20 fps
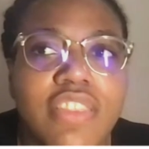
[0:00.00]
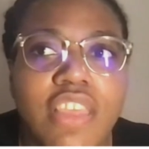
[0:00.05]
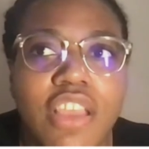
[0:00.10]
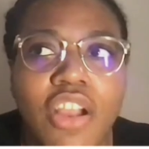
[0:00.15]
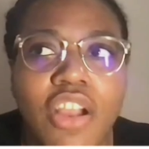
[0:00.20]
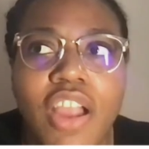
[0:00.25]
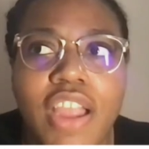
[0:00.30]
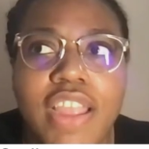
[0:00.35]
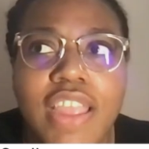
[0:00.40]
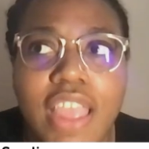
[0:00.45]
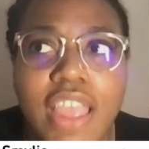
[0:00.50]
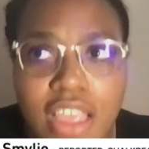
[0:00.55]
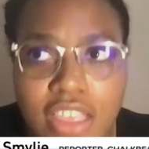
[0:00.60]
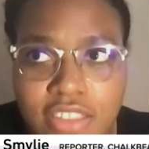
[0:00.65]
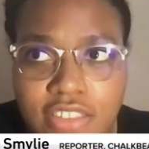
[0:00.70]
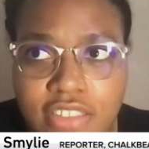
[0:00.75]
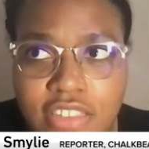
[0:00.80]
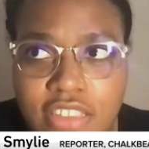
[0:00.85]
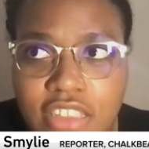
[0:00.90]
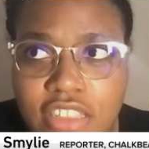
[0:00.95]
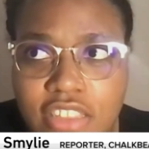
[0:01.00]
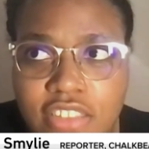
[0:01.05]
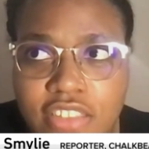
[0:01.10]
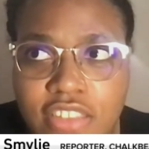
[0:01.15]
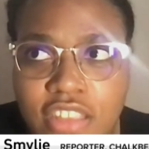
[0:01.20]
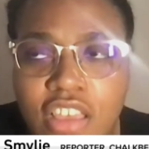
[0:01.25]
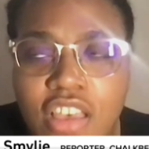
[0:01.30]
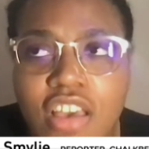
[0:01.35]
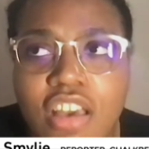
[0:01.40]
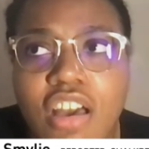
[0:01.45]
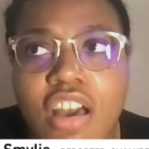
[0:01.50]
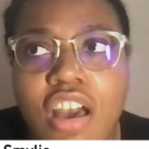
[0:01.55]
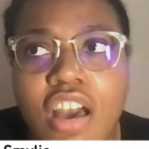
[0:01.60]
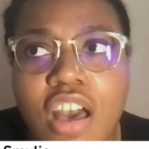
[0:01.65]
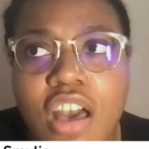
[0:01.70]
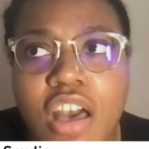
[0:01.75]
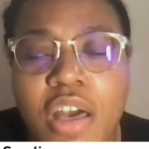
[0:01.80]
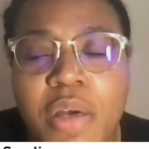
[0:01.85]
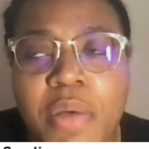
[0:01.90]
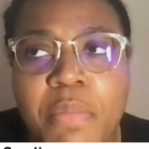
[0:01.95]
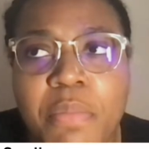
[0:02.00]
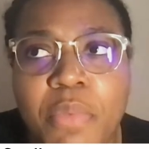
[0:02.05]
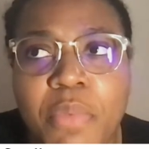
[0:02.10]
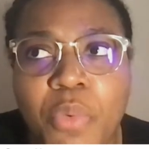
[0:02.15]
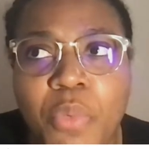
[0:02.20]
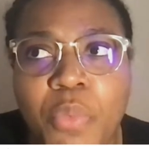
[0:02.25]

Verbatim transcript: there are cases um,